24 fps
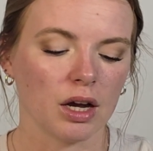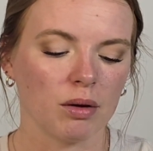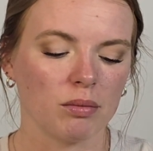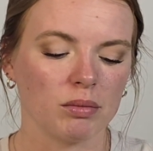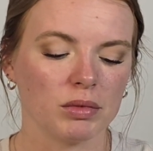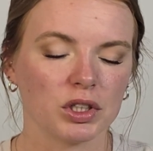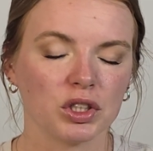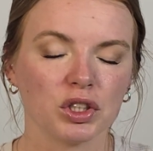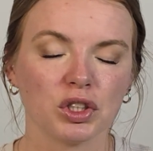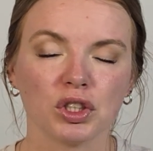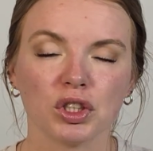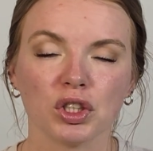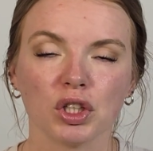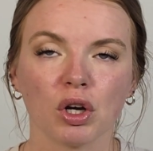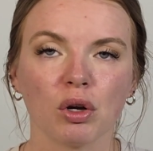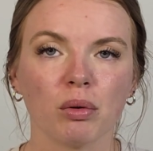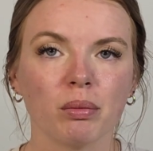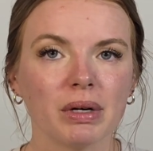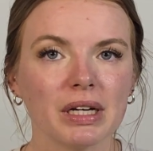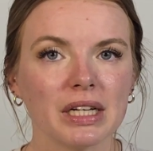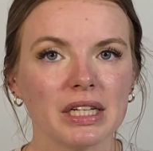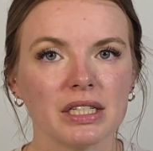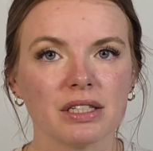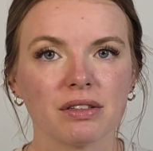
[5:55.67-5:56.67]
There's so
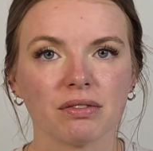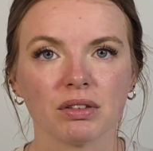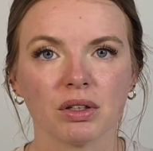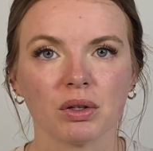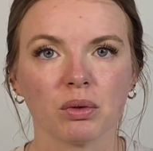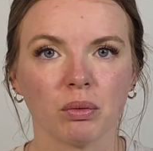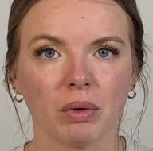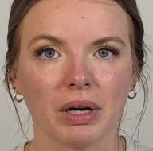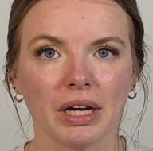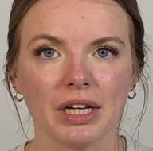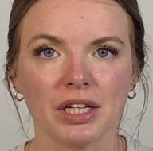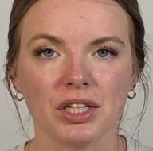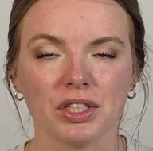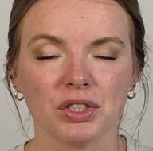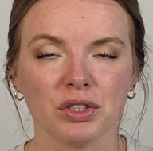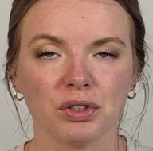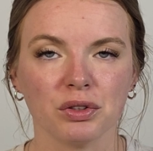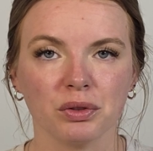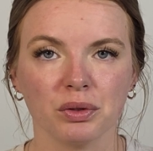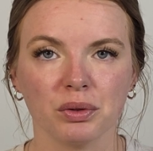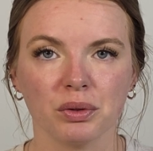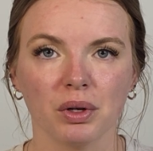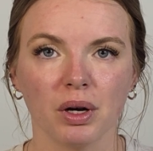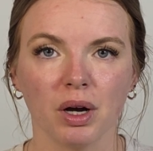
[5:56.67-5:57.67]
many different ways
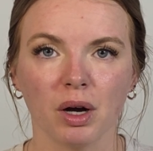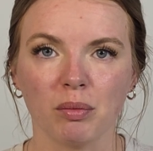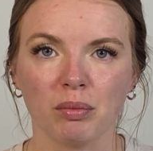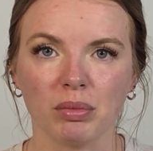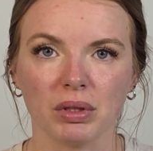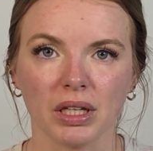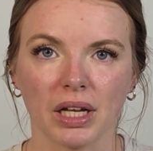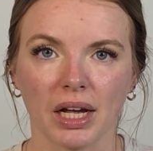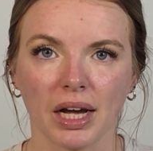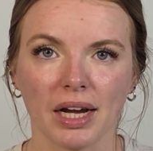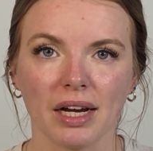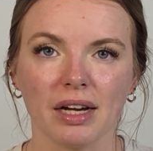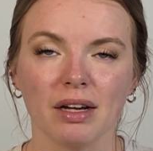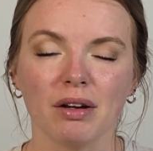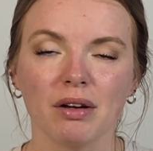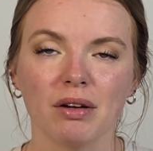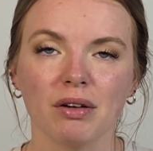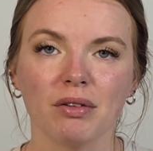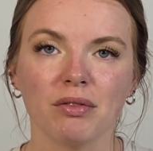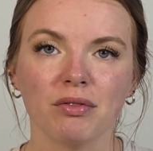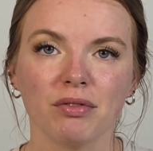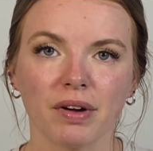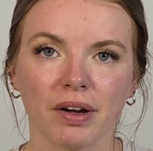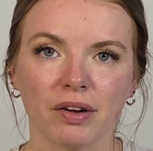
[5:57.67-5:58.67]
to apply
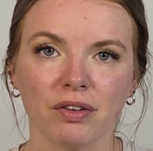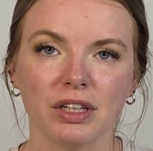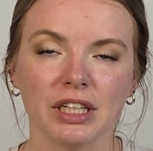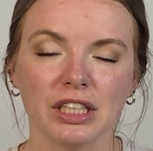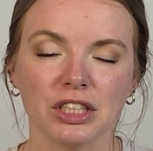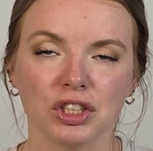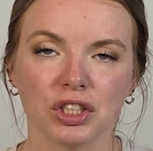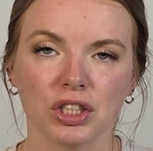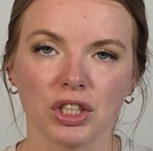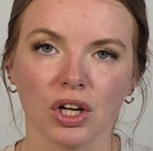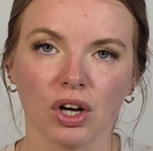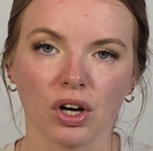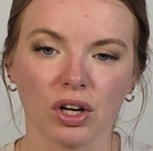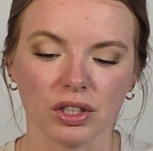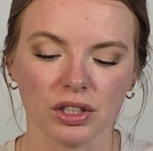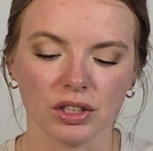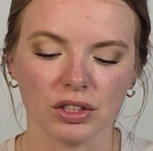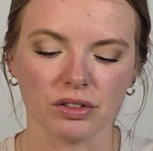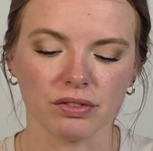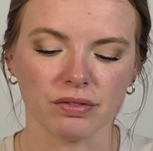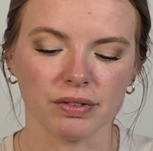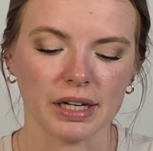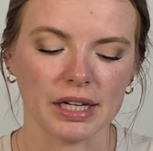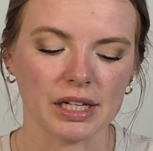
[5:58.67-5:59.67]
foundation on
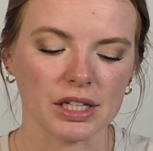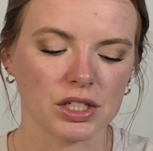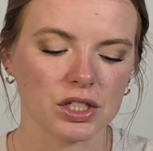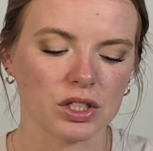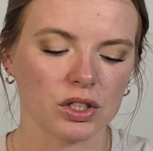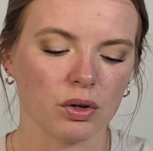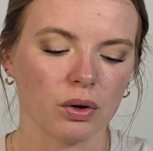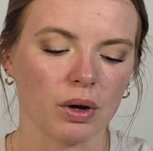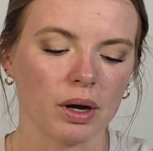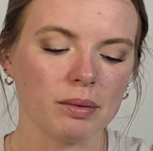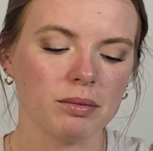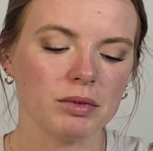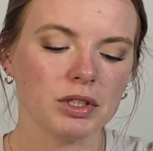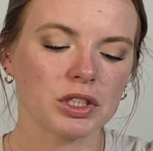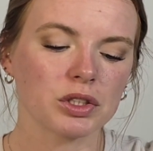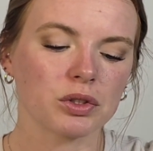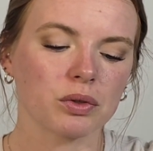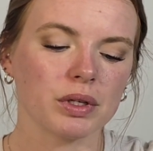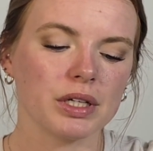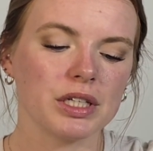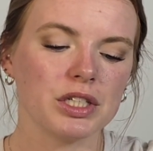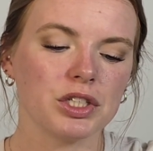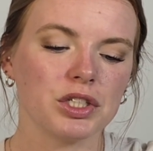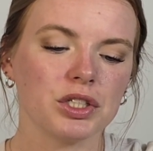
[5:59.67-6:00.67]
your face. So I'm just
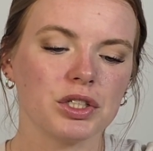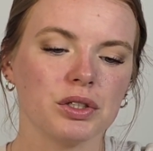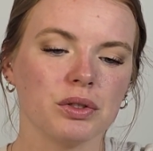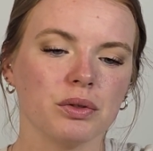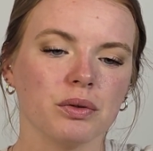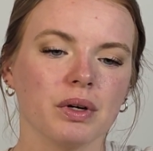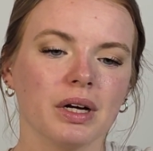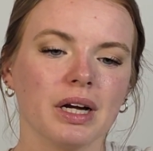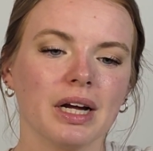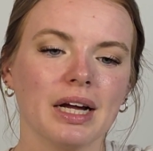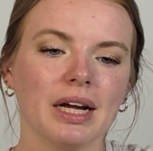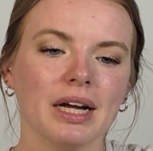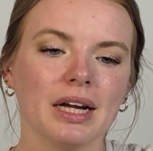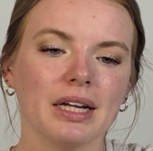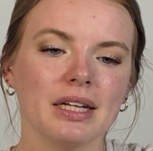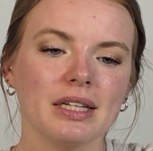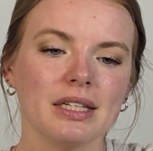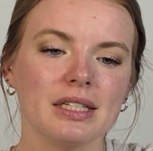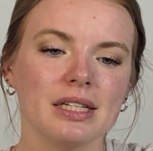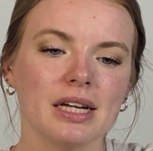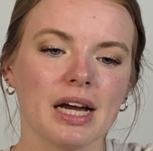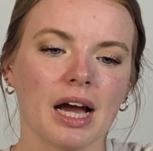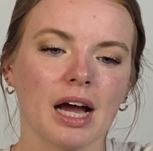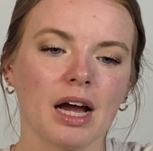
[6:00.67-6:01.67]
going to
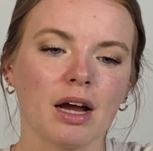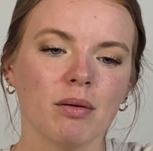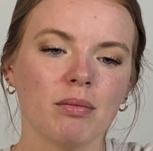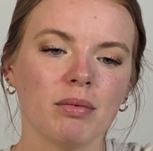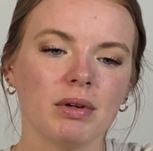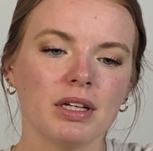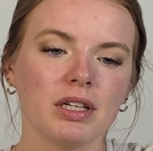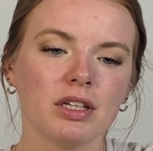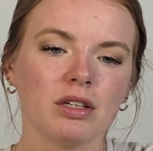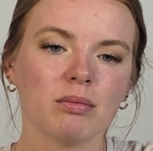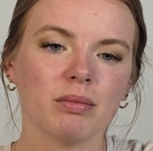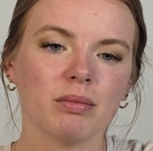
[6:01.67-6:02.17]
dab into